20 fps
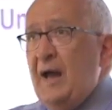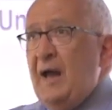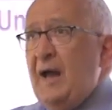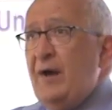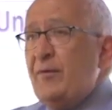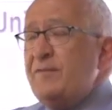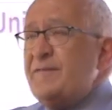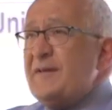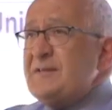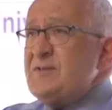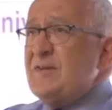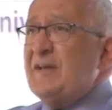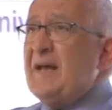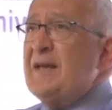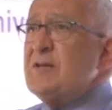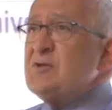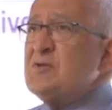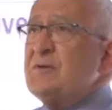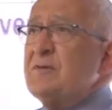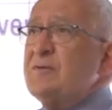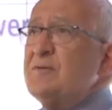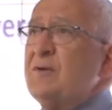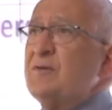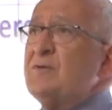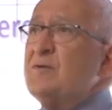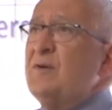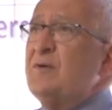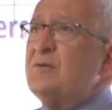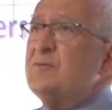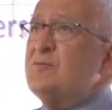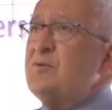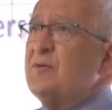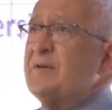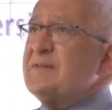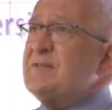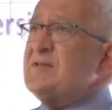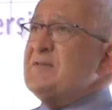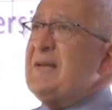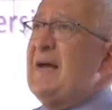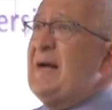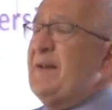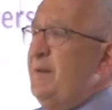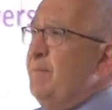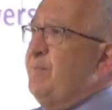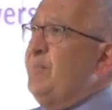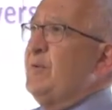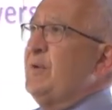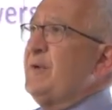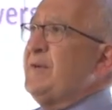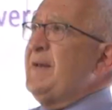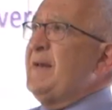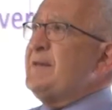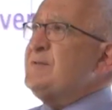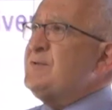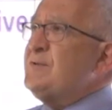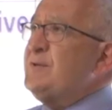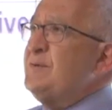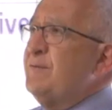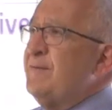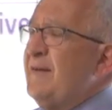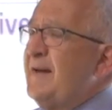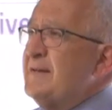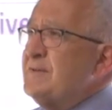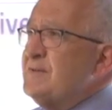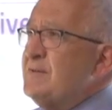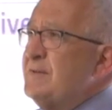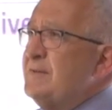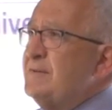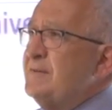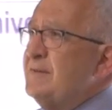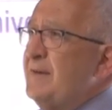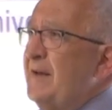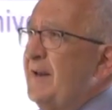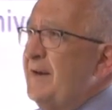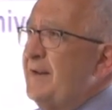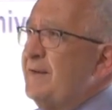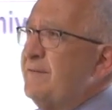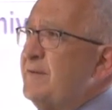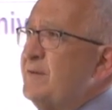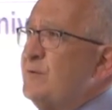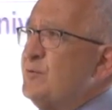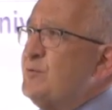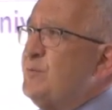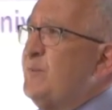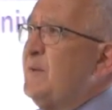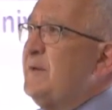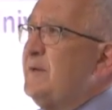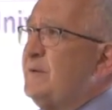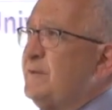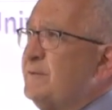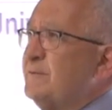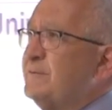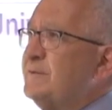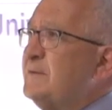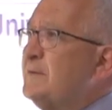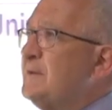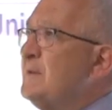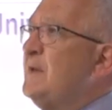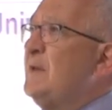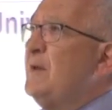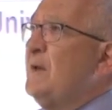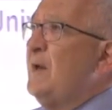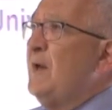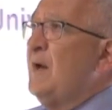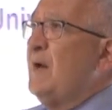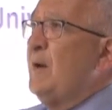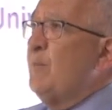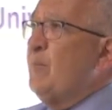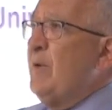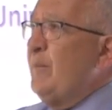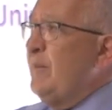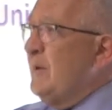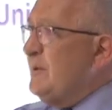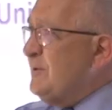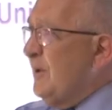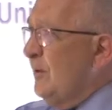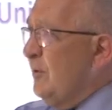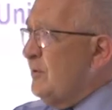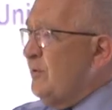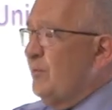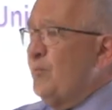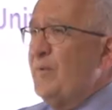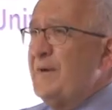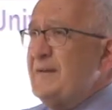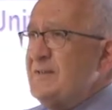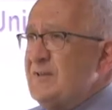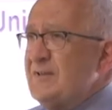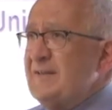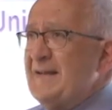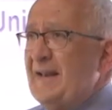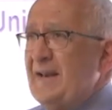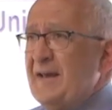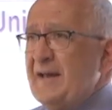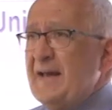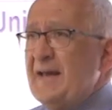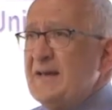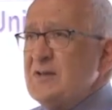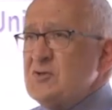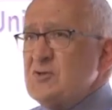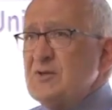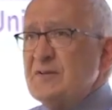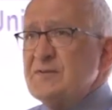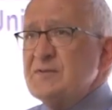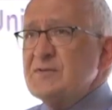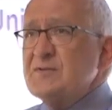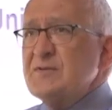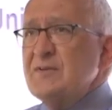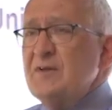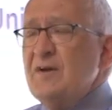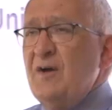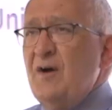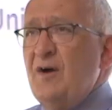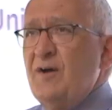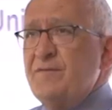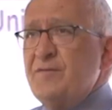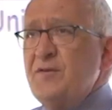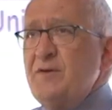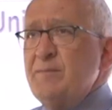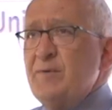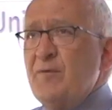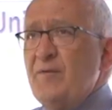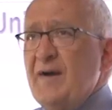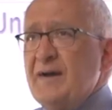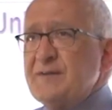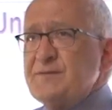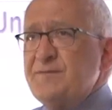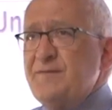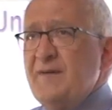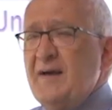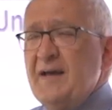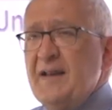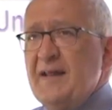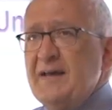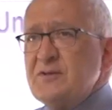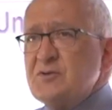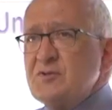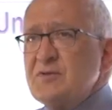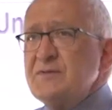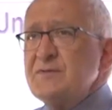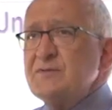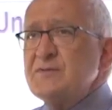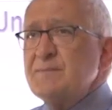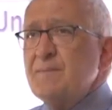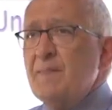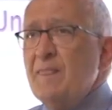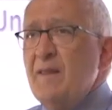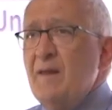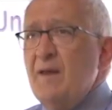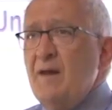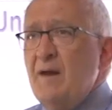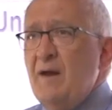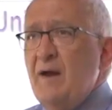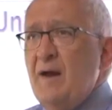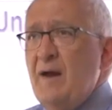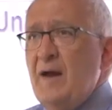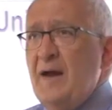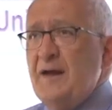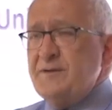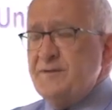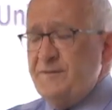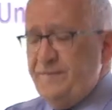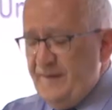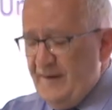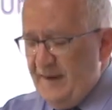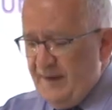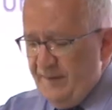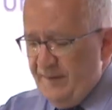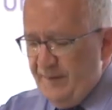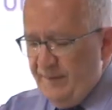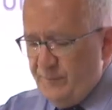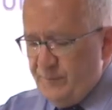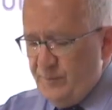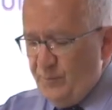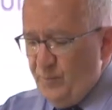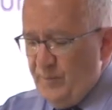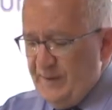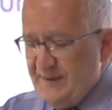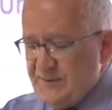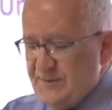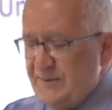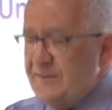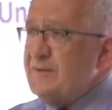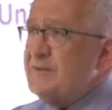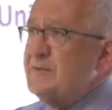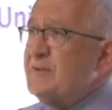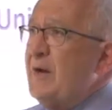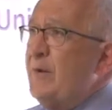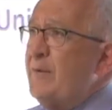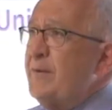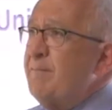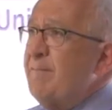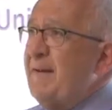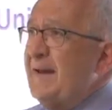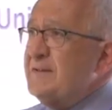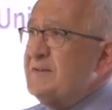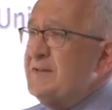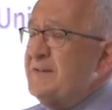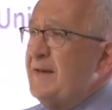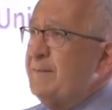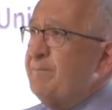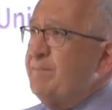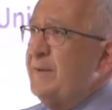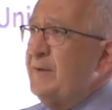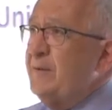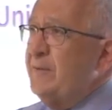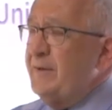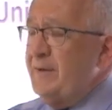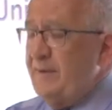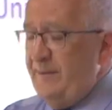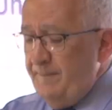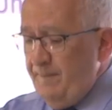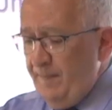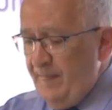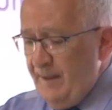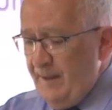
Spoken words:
Our investigation took its starting point as 2011-12. We were to look at recent allegations of human rights violations and define recent as going back to that period.